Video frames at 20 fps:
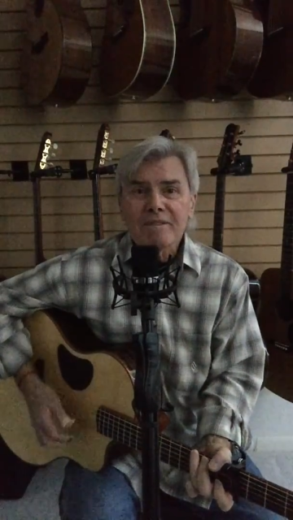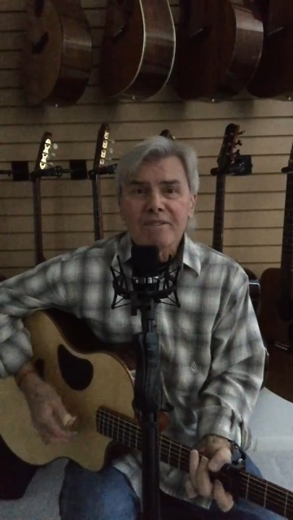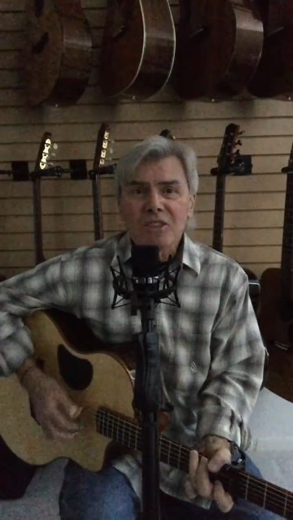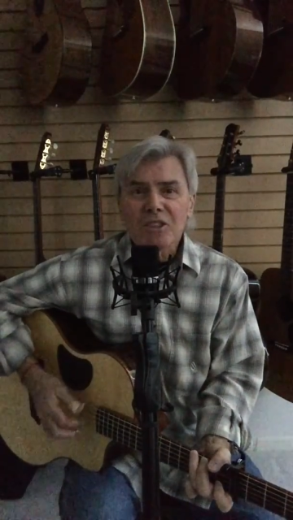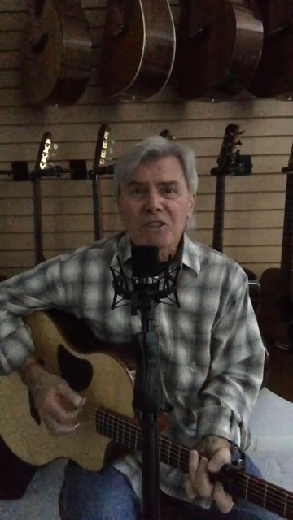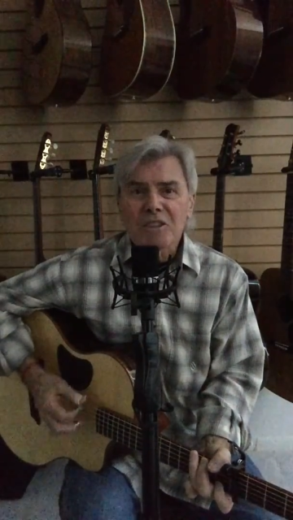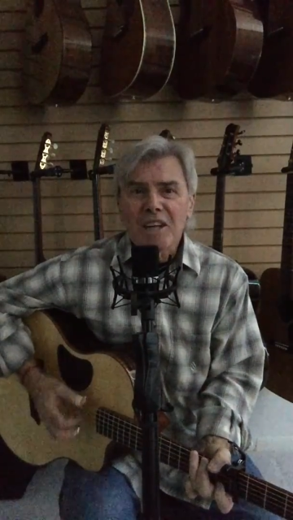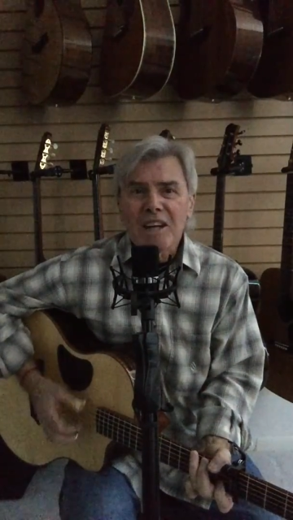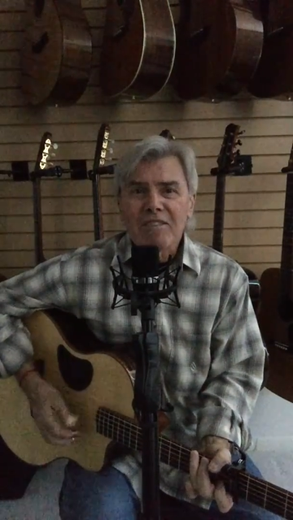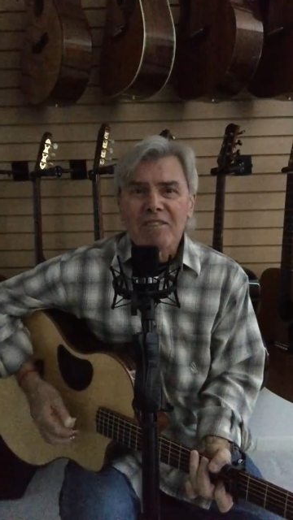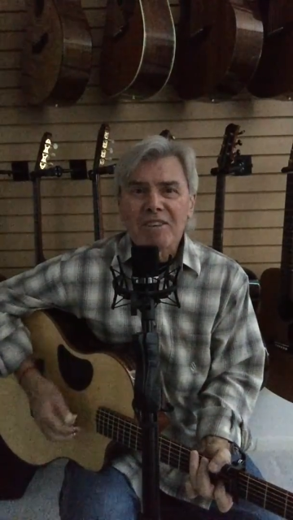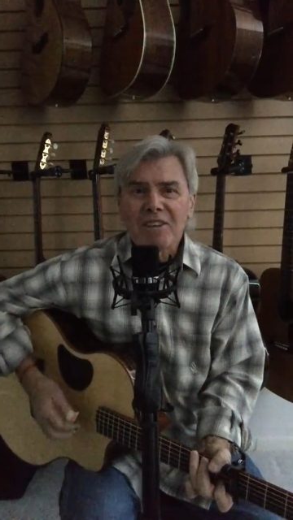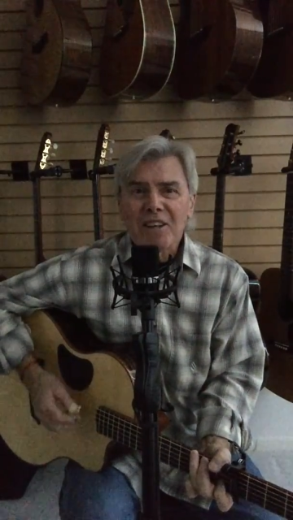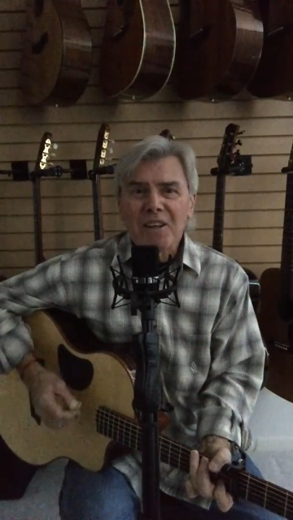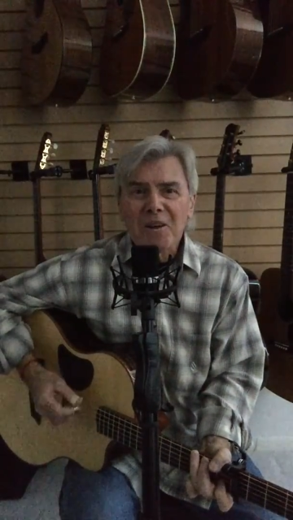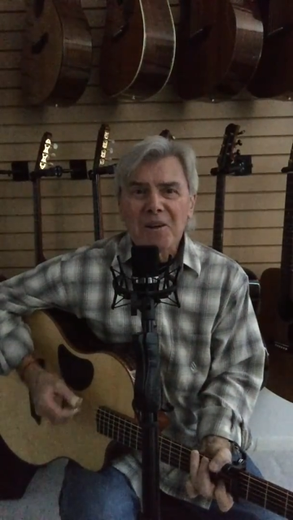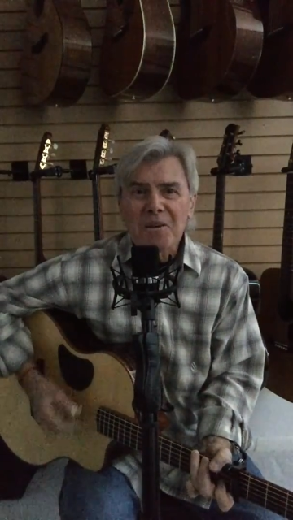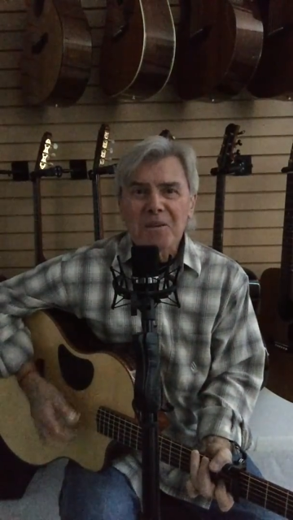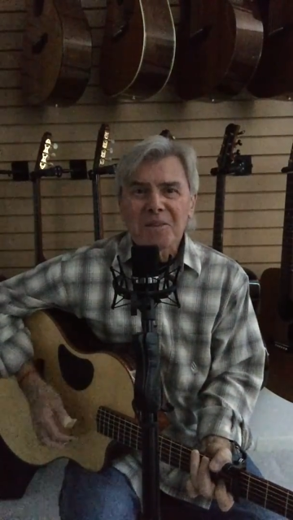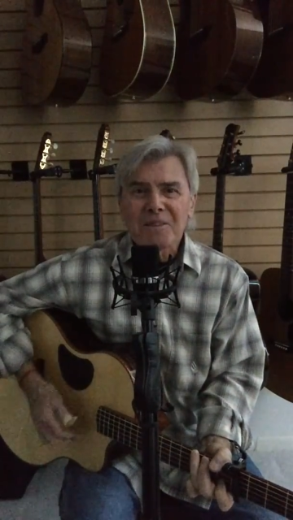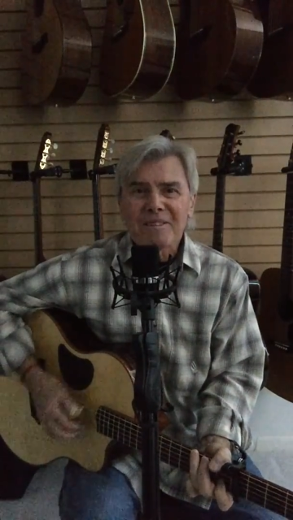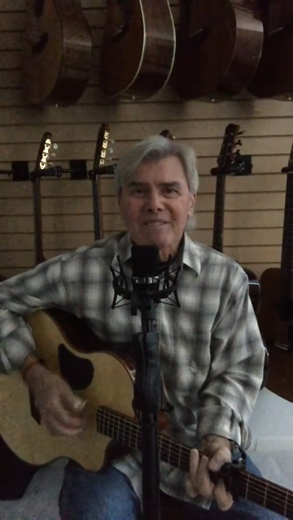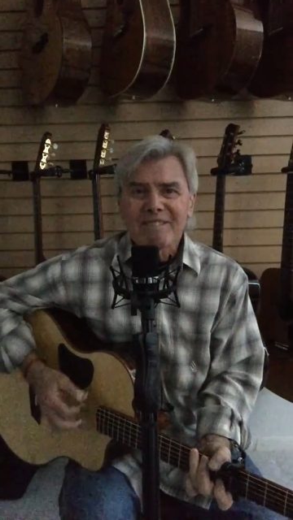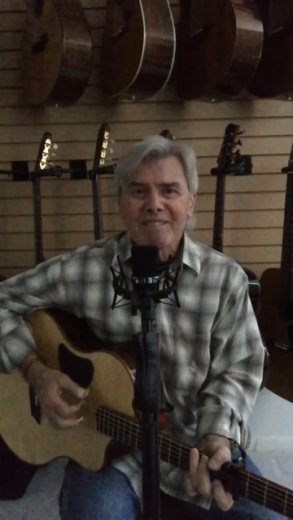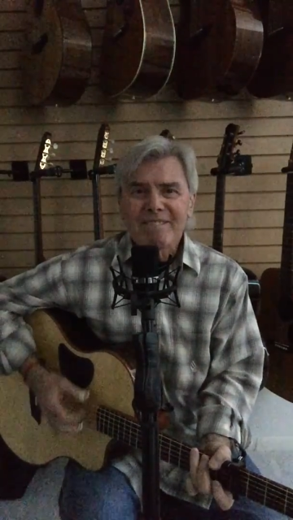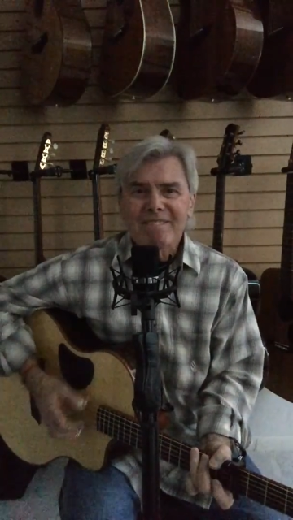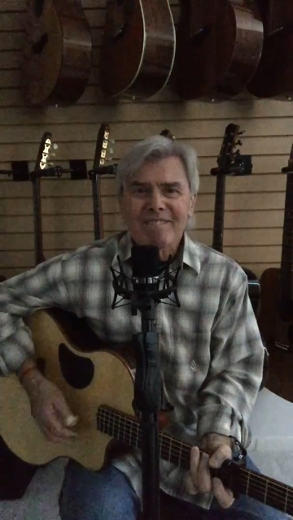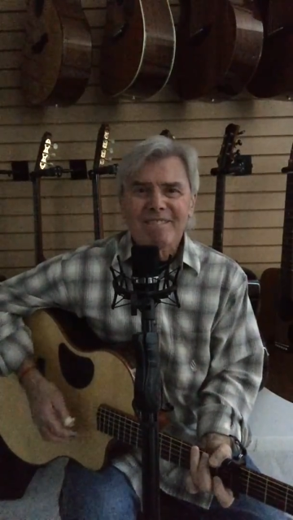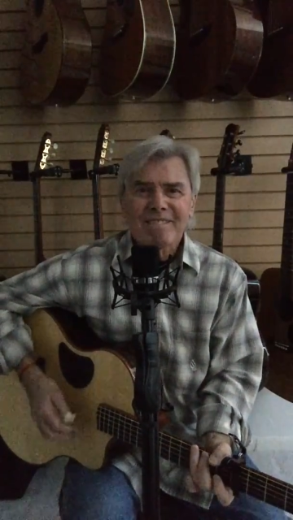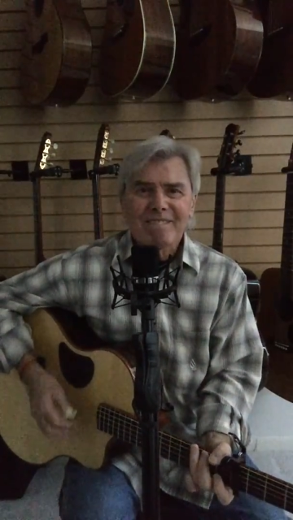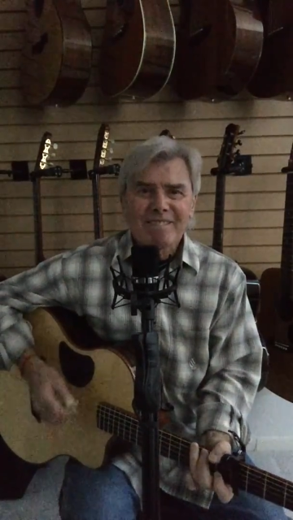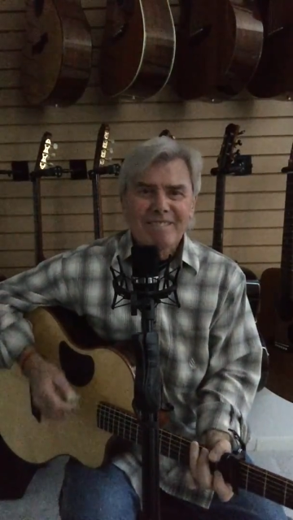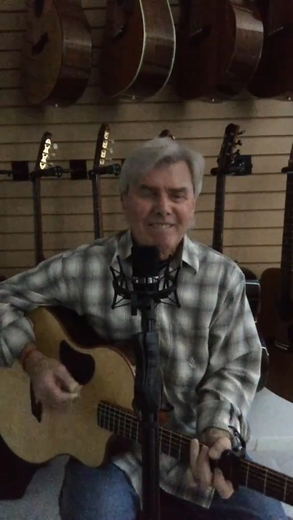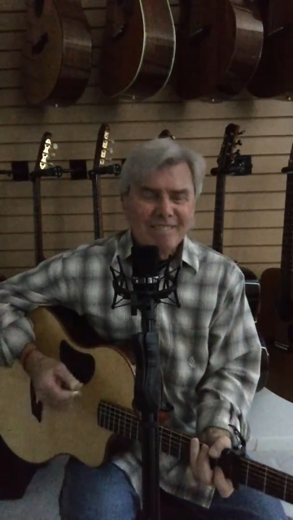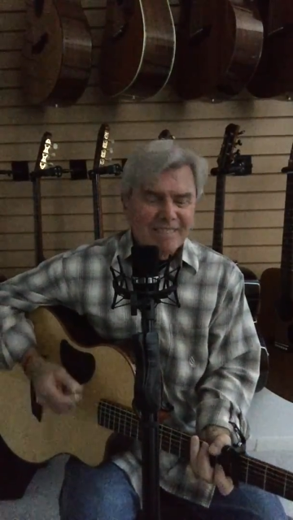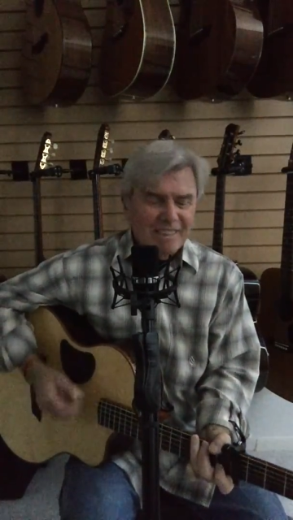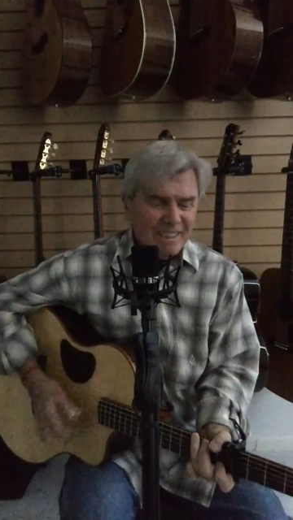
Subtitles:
You're never alone.